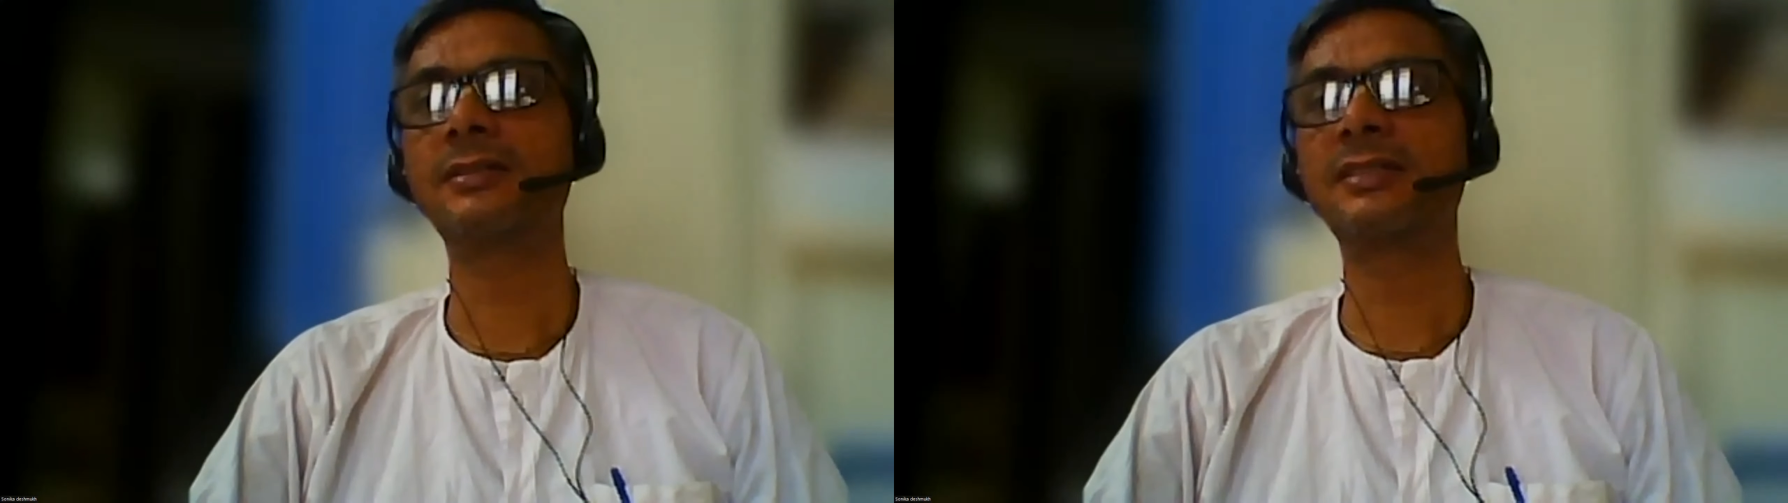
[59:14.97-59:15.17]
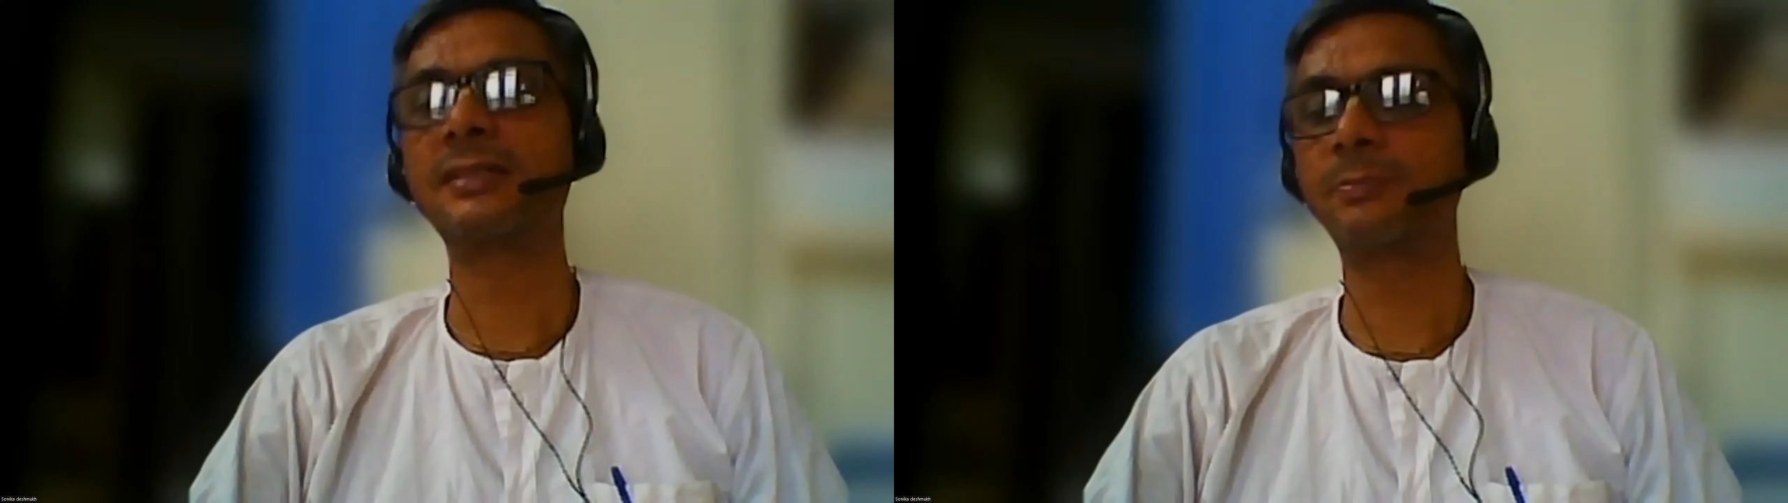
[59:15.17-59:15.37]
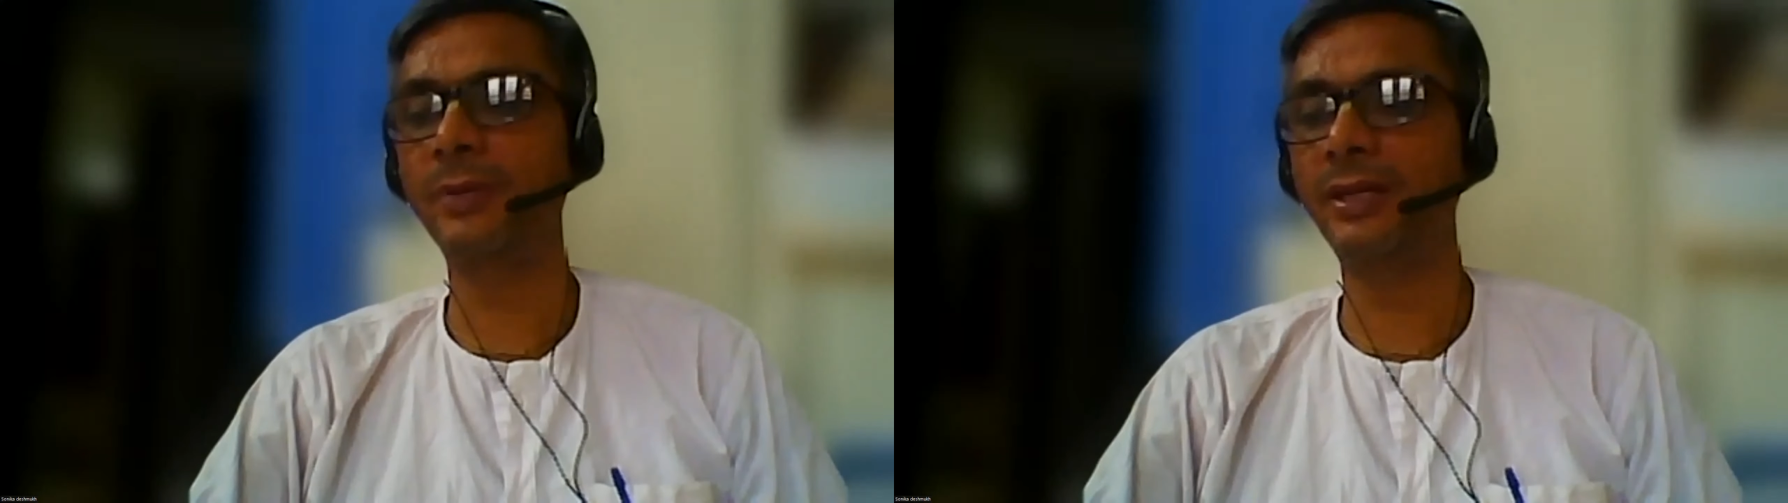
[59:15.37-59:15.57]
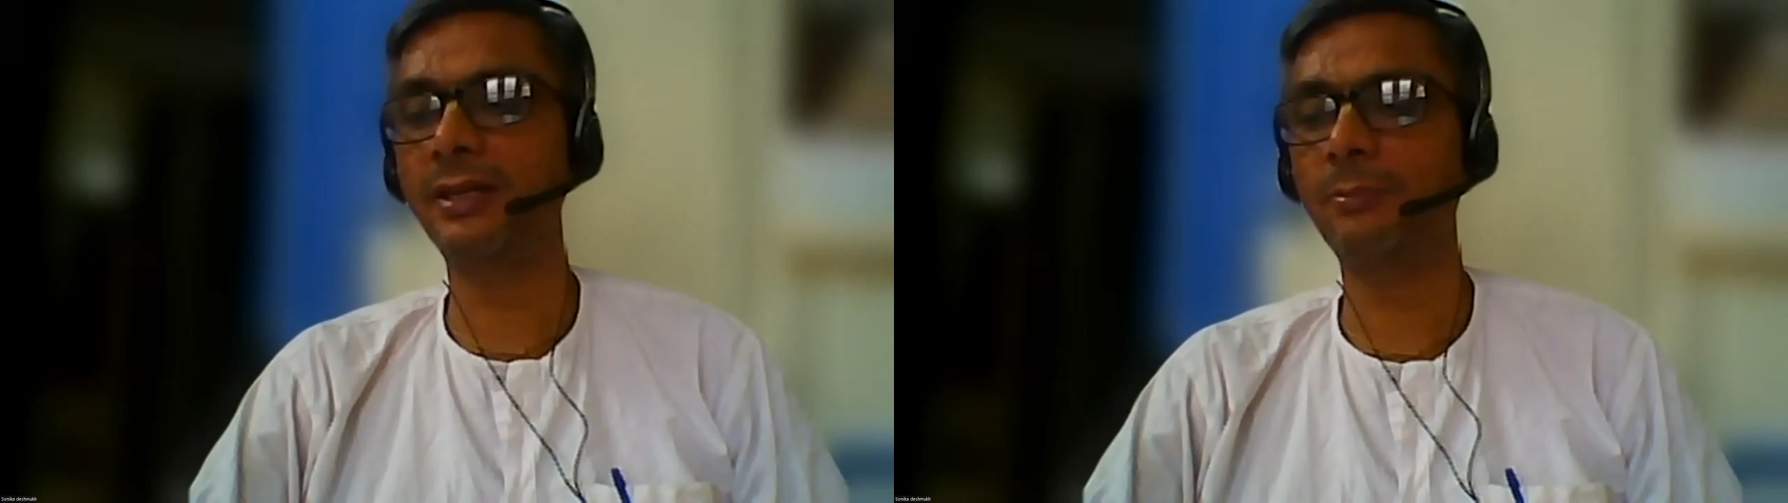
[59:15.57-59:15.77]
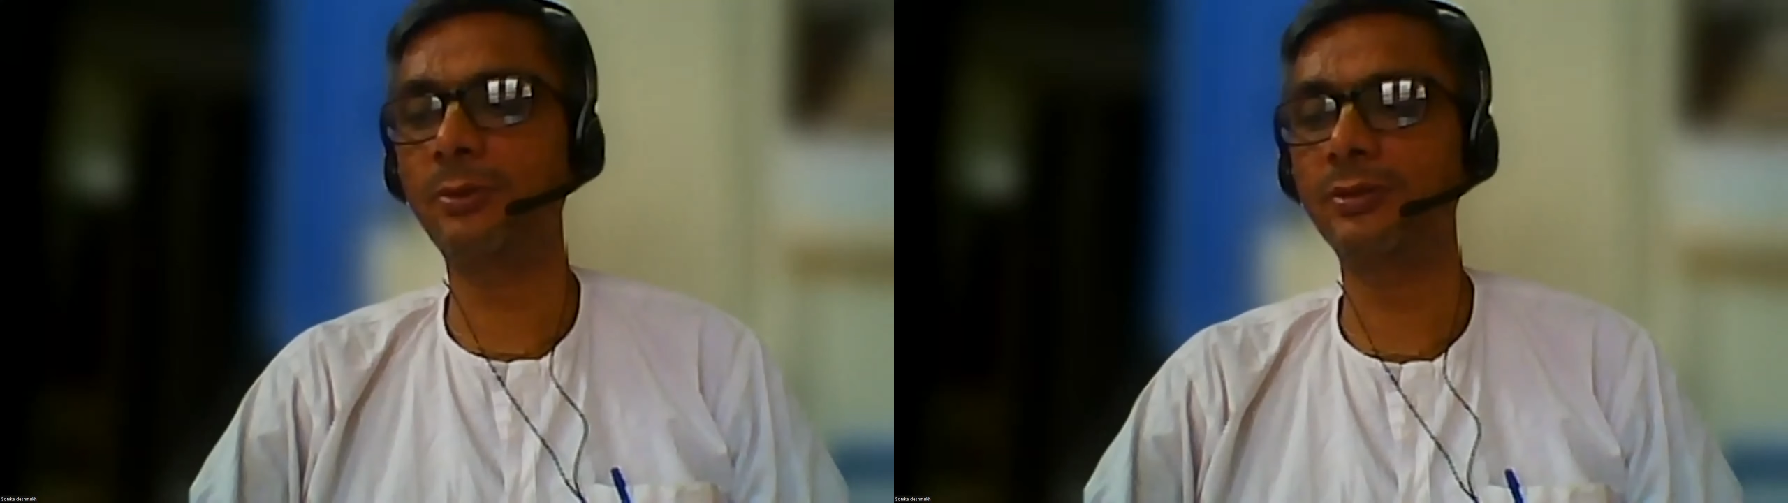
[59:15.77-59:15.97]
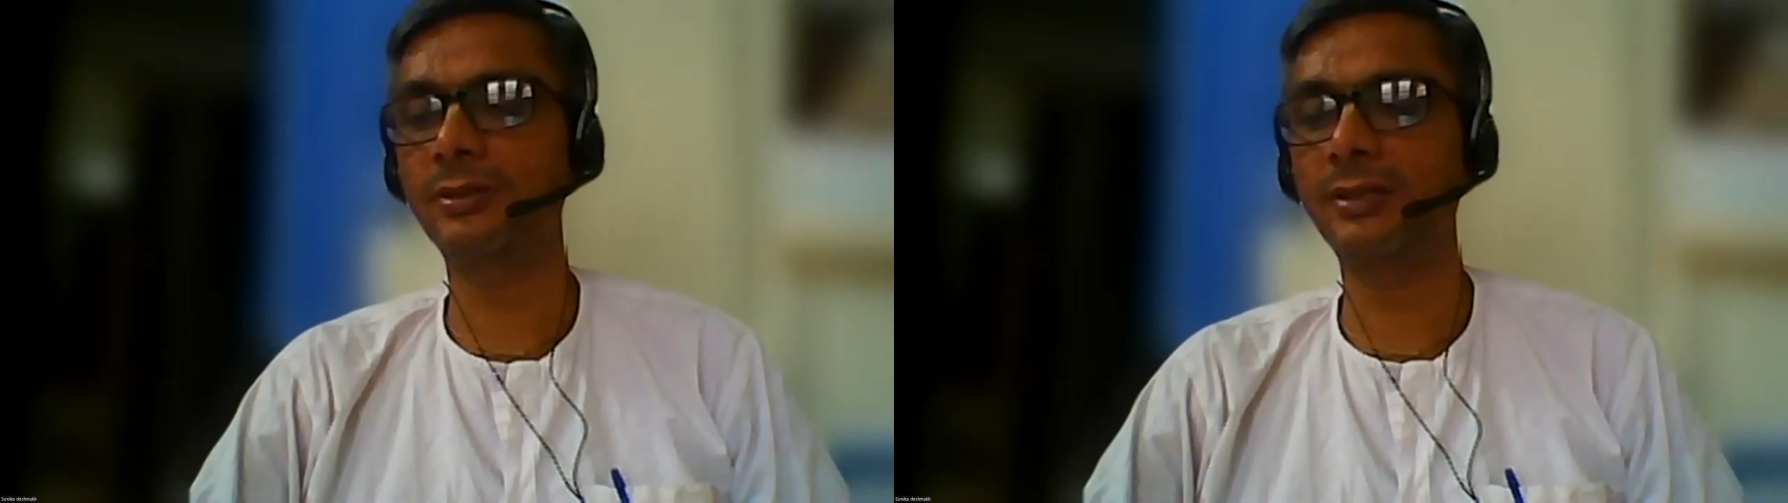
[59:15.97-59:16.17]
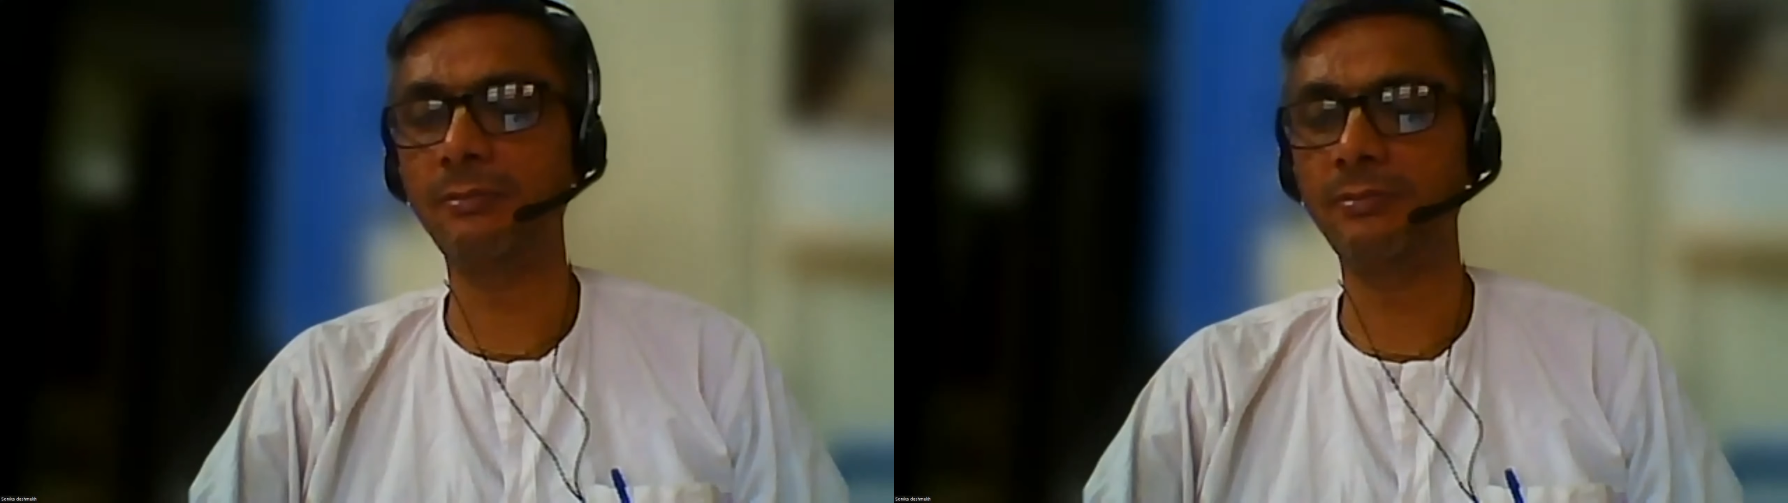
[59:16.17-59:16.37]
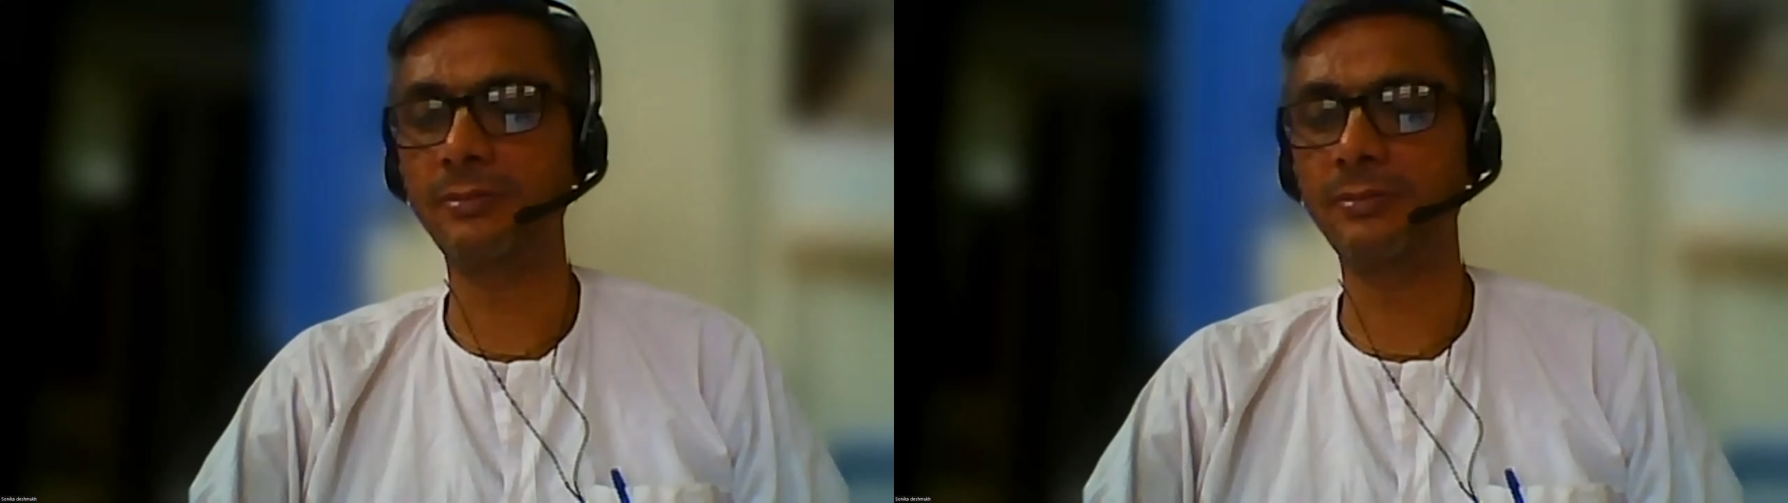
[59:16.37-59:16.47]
speak about them.